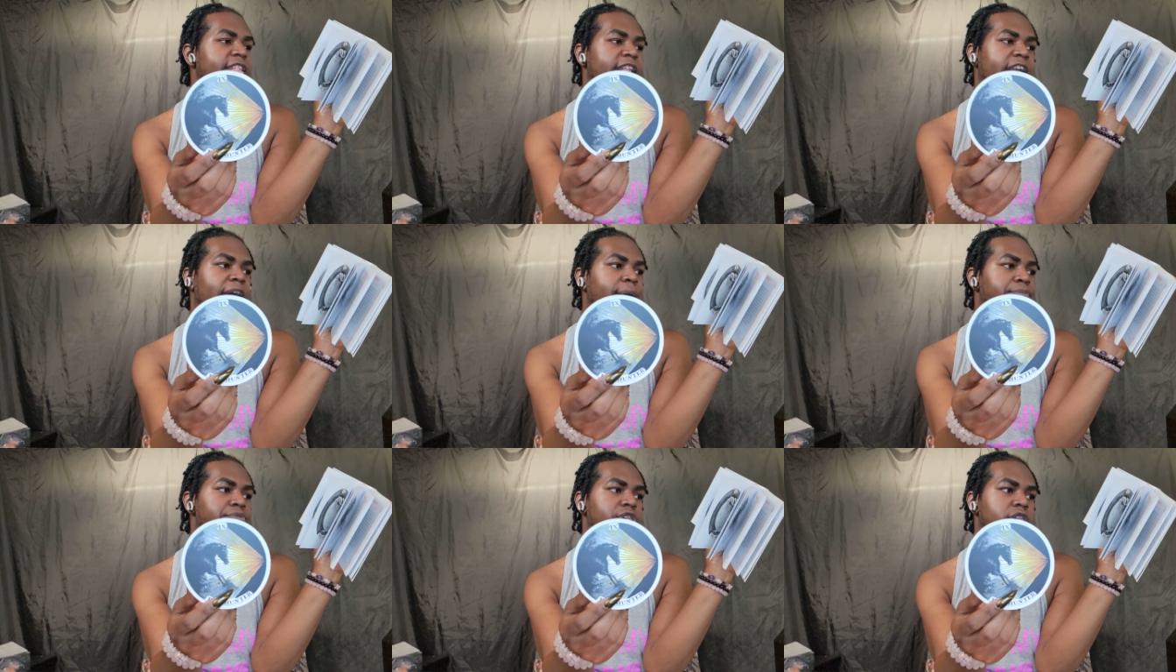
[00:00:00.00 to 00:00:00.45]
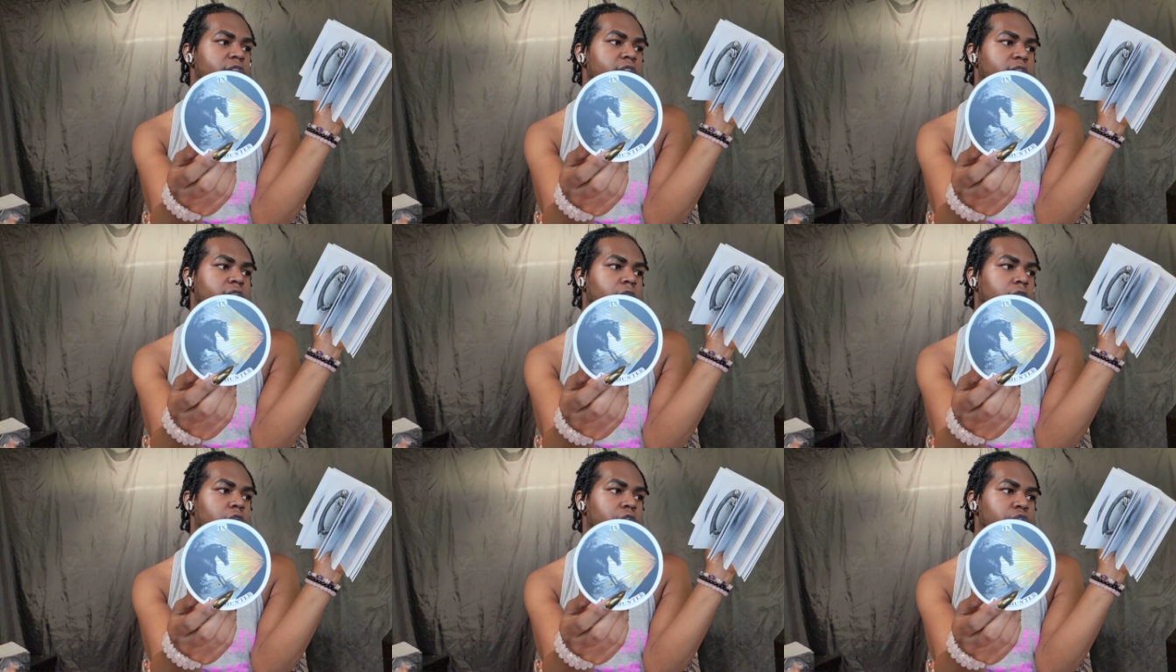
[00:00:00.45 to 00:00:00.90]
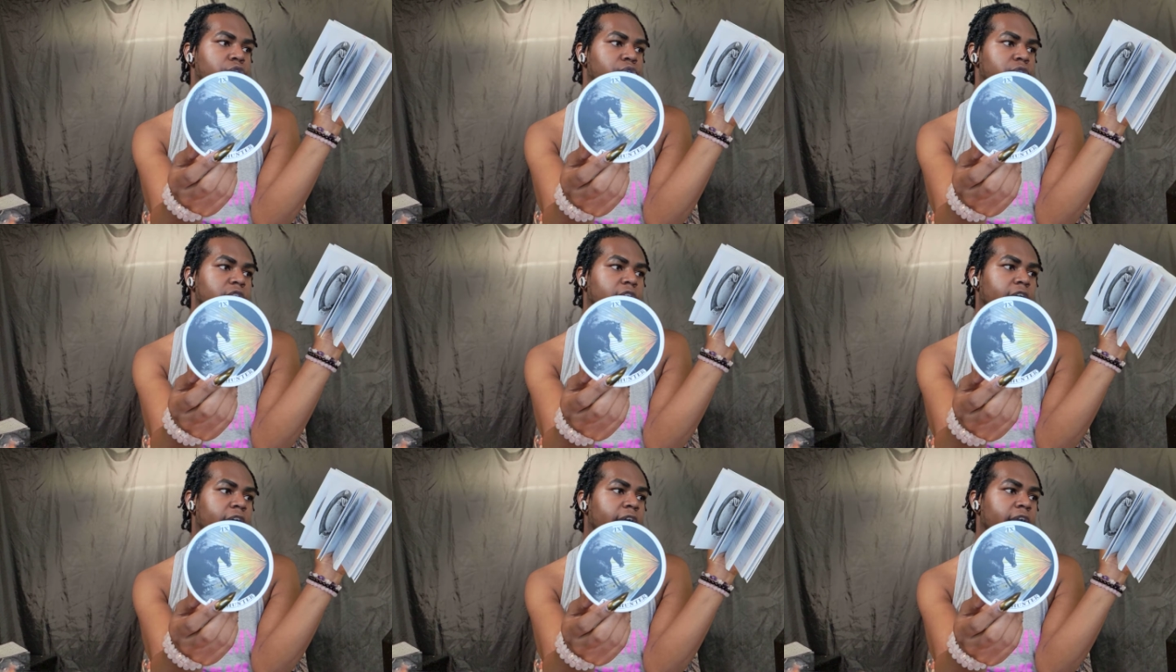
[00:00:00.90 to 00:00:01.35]
an option in the
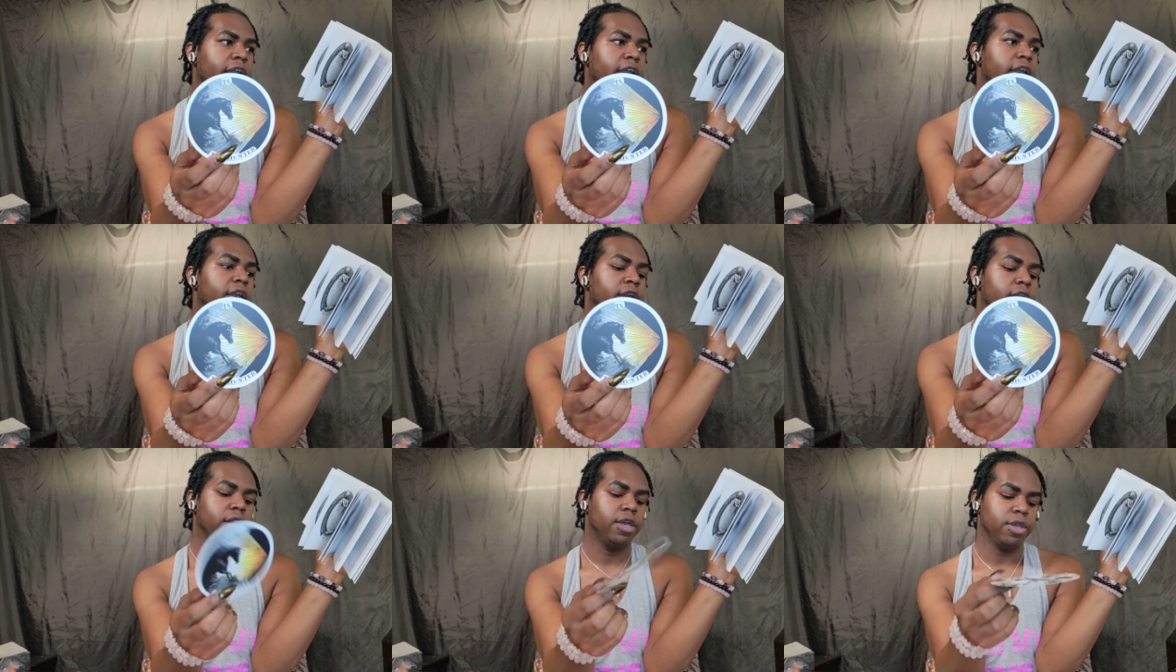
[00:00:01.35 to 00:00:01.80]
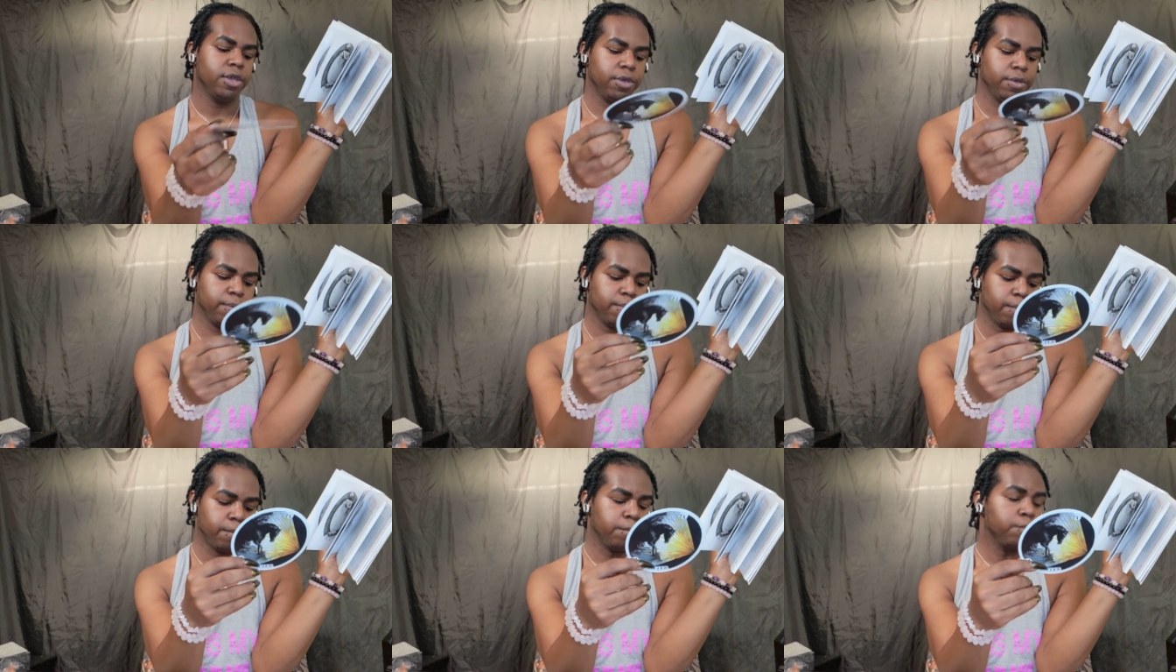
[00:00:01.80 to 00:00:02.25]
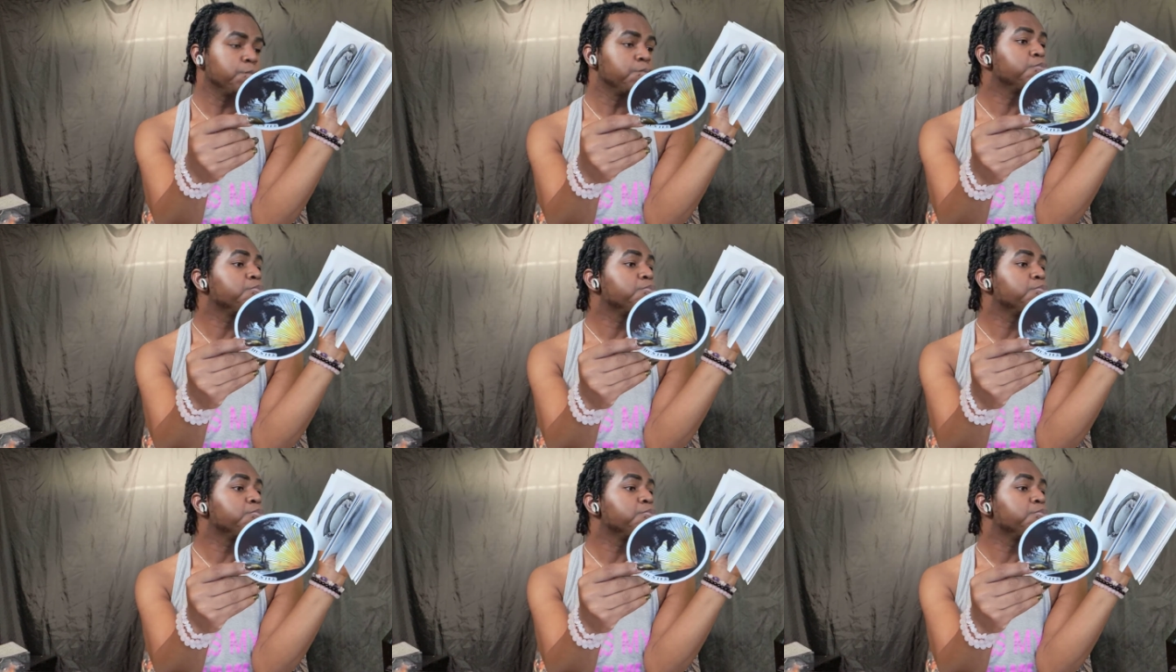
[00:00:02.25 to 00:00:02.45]
hunter's eye. Mm.